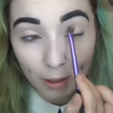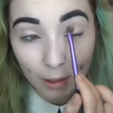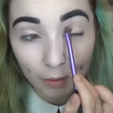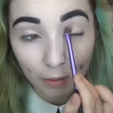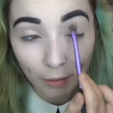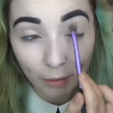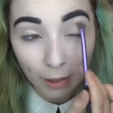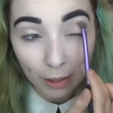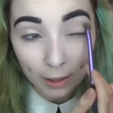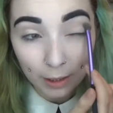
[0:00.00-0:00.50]
It's
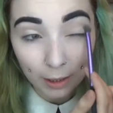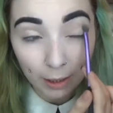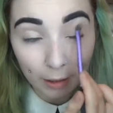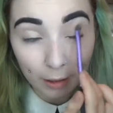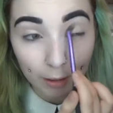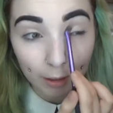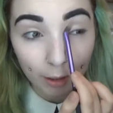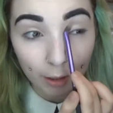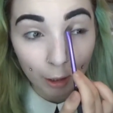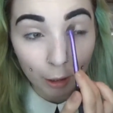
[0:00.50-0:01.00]
freezing
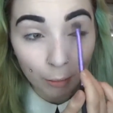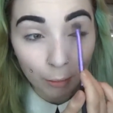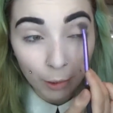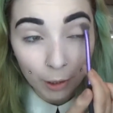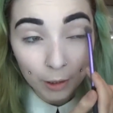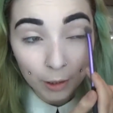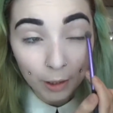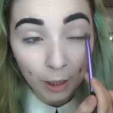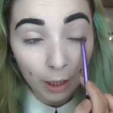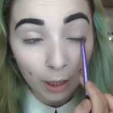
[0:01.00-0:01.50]
outside, my
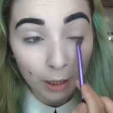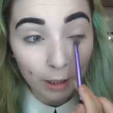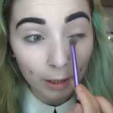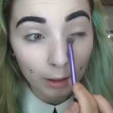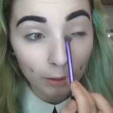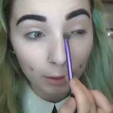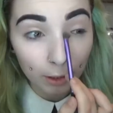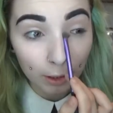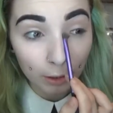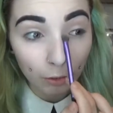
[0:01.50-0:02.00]
skin
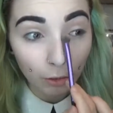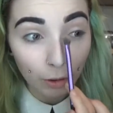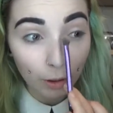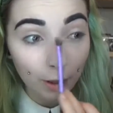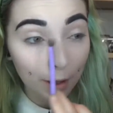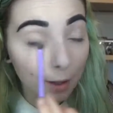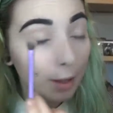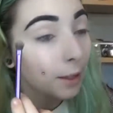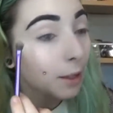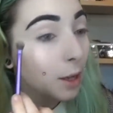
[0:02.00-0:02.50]
is really
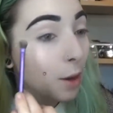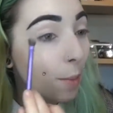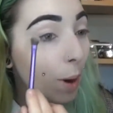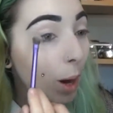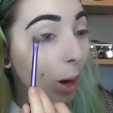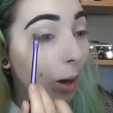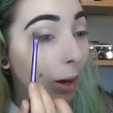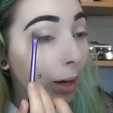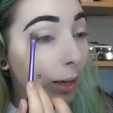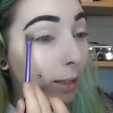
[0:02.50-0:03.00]
dry, so my
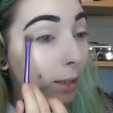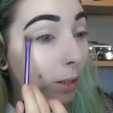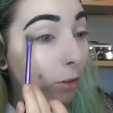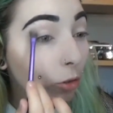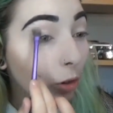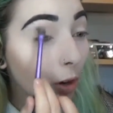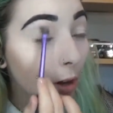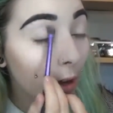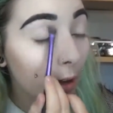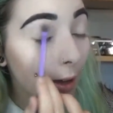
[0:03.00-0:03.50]
eyes are
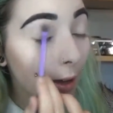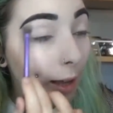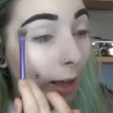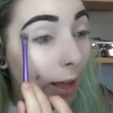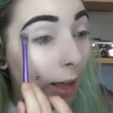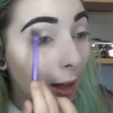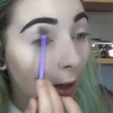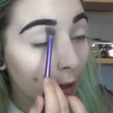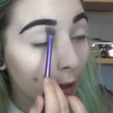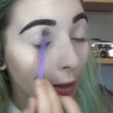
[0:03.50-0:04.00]
dry,
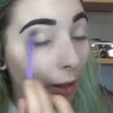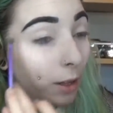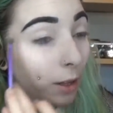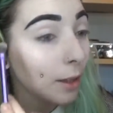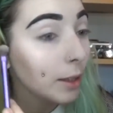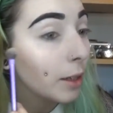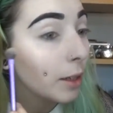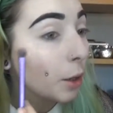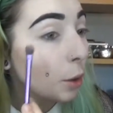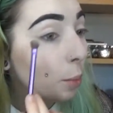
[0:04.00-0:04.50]
so
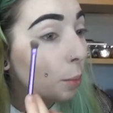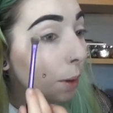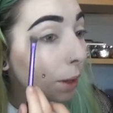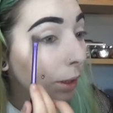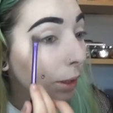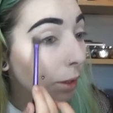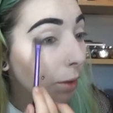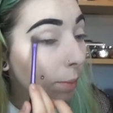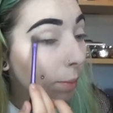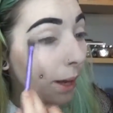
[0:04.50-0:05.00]
this look might
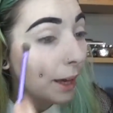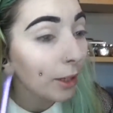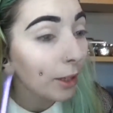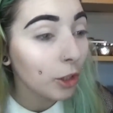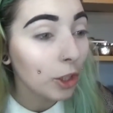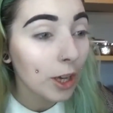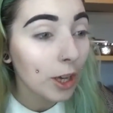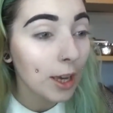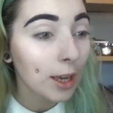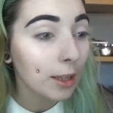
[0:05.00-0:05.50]
go
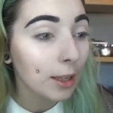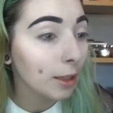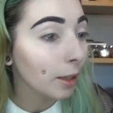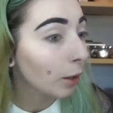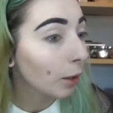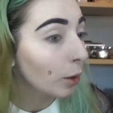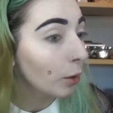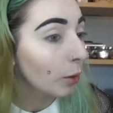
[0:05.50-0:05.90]
patchy, so